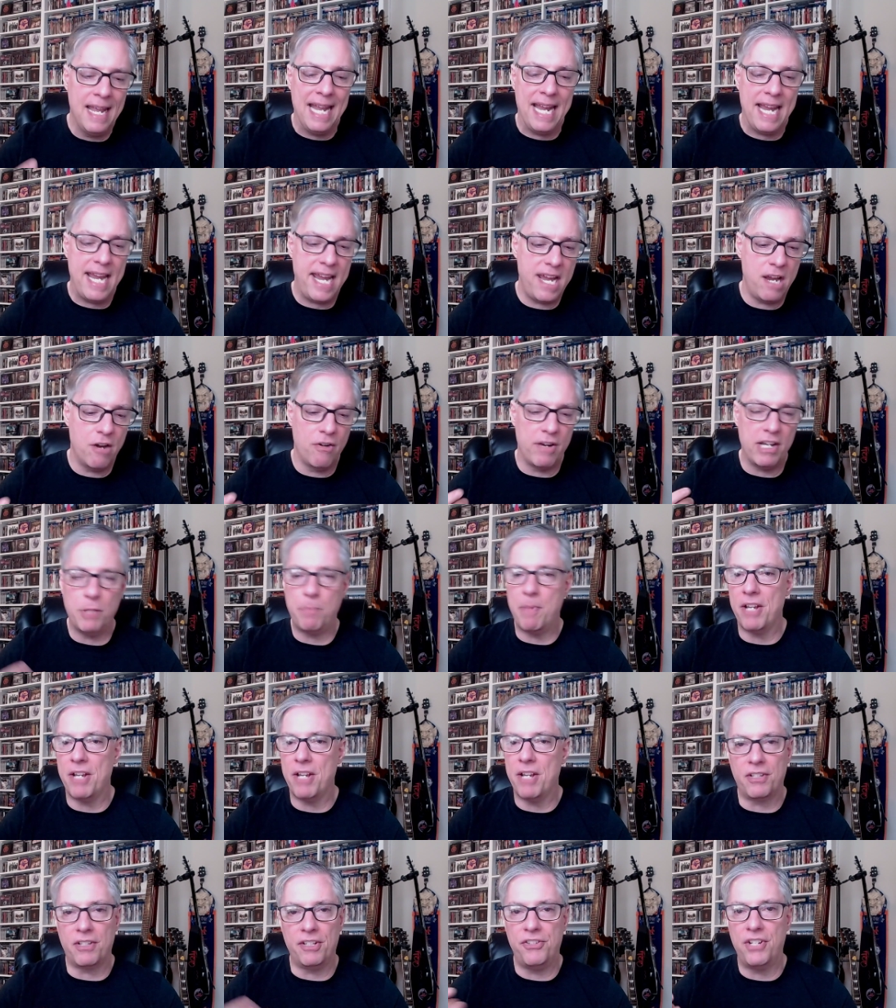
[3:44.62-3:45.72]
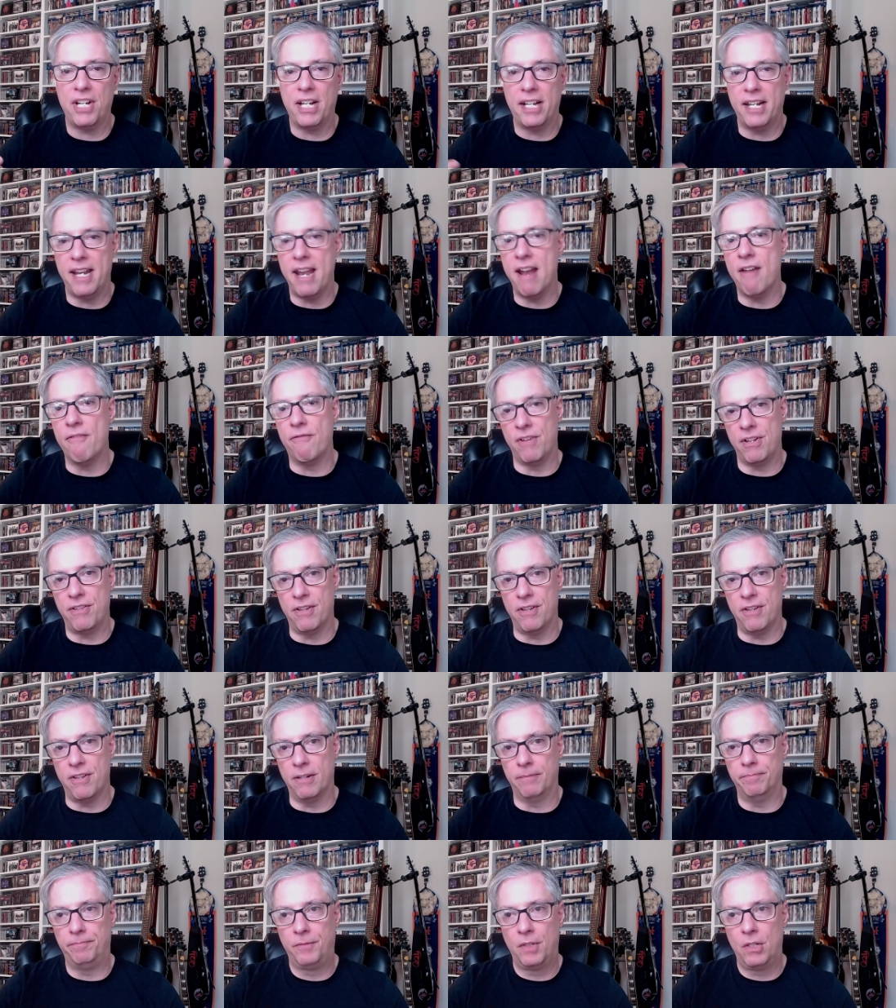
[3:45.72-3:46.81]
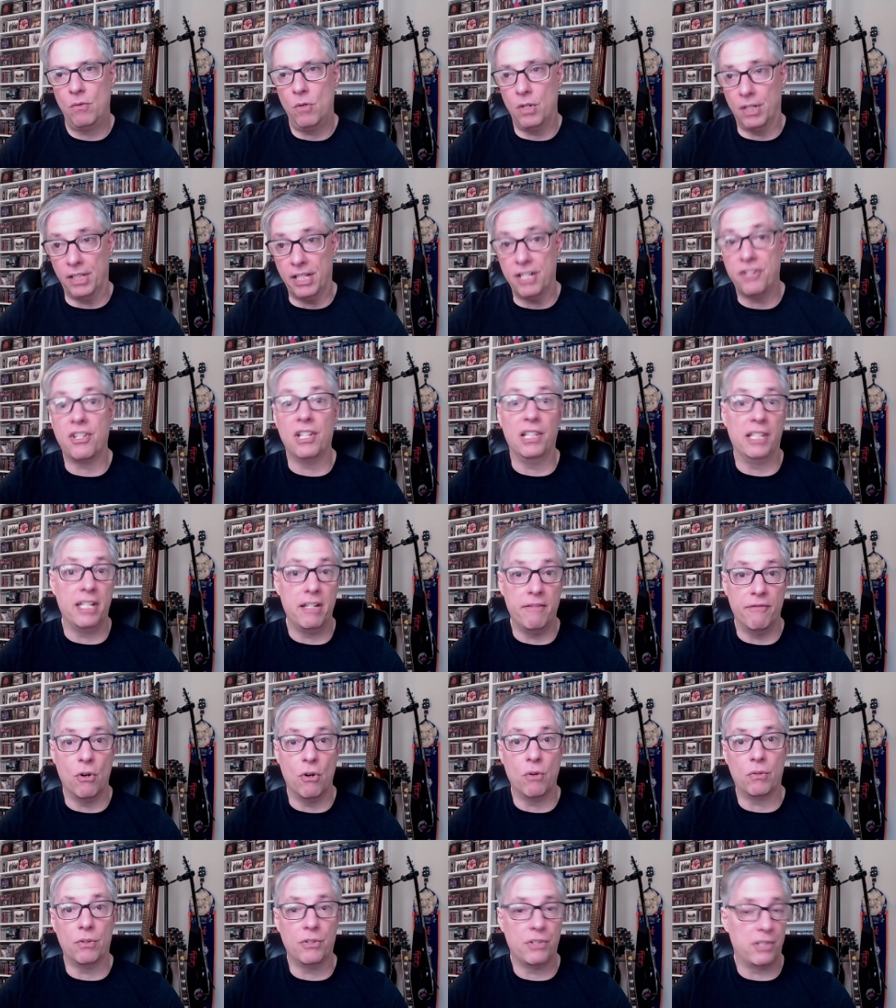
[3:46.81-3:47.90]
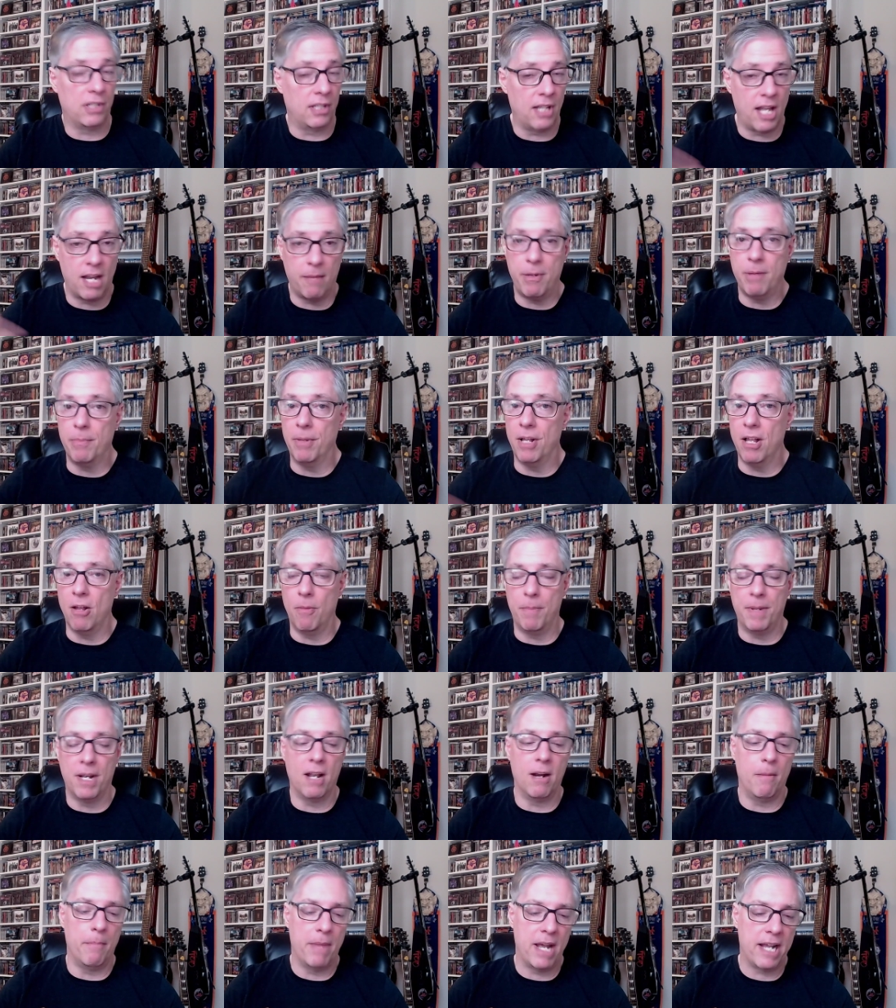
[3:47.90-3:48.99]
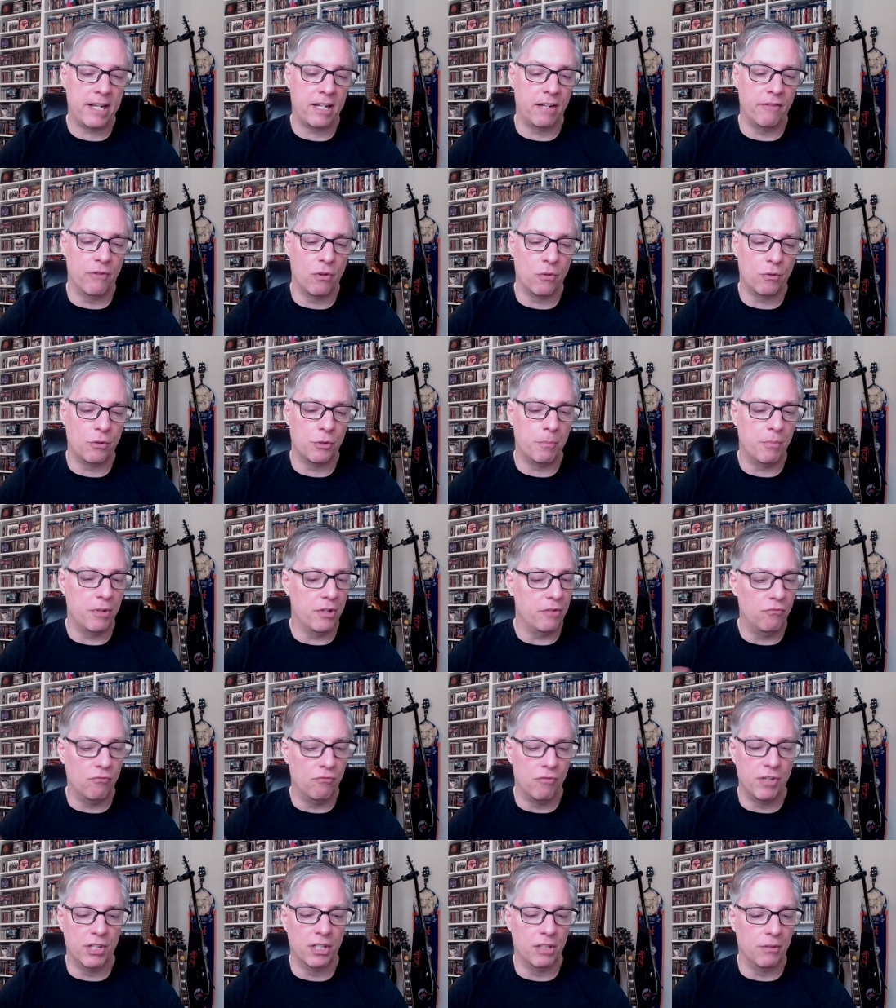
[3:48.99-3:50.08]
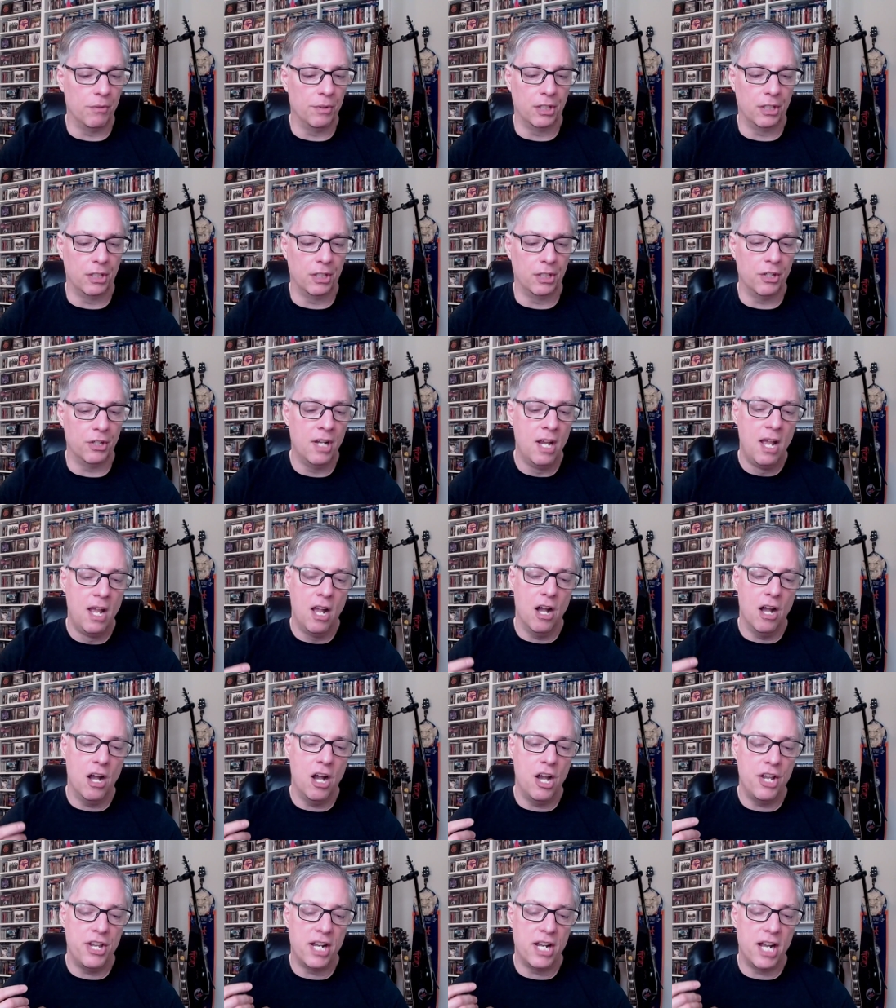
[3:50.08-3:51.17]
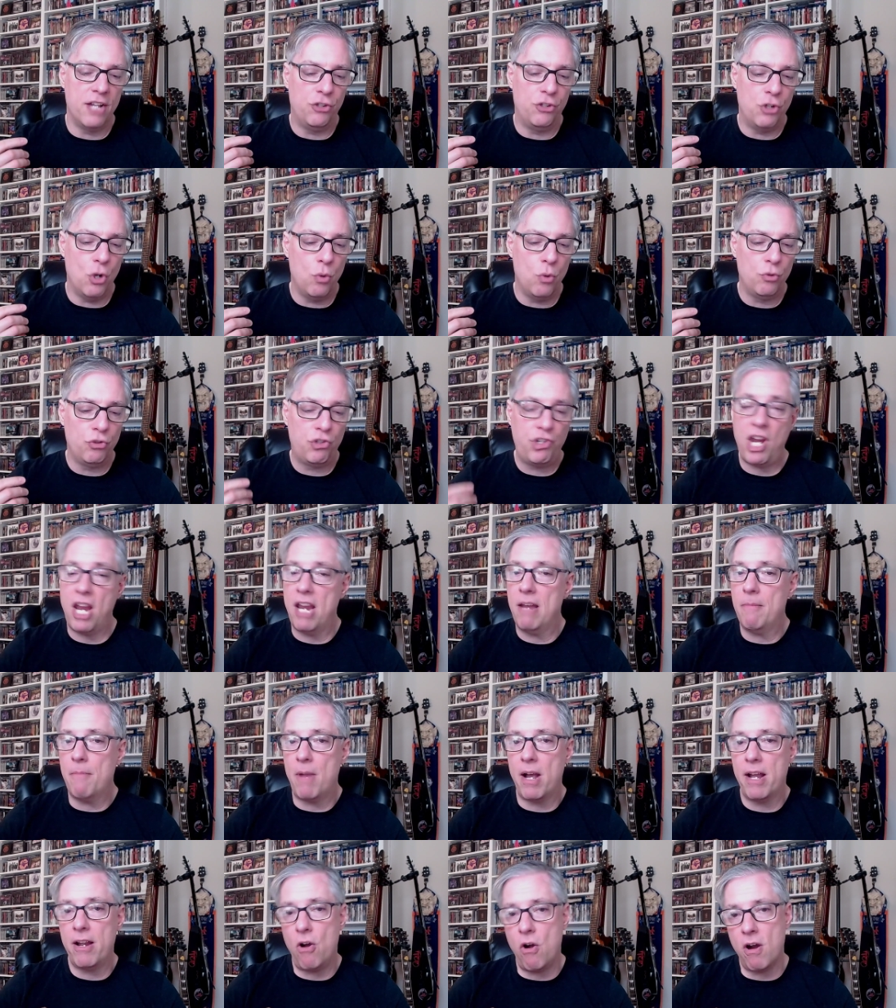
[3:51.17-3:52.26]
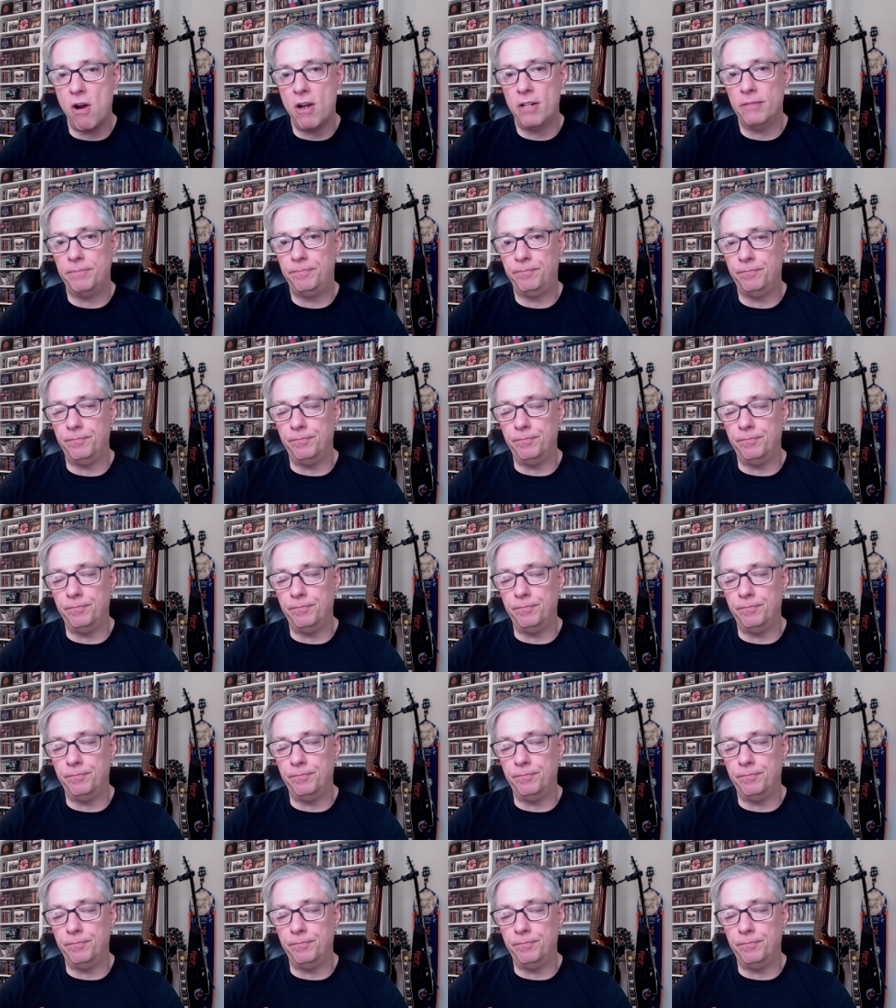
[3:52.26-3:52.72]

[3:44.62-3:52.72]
Here, he's basically singing everything or at least the lead vocals. A lot of people helping out on backing vocals, but really, really good. Uh, you got Don't Chain My Heart,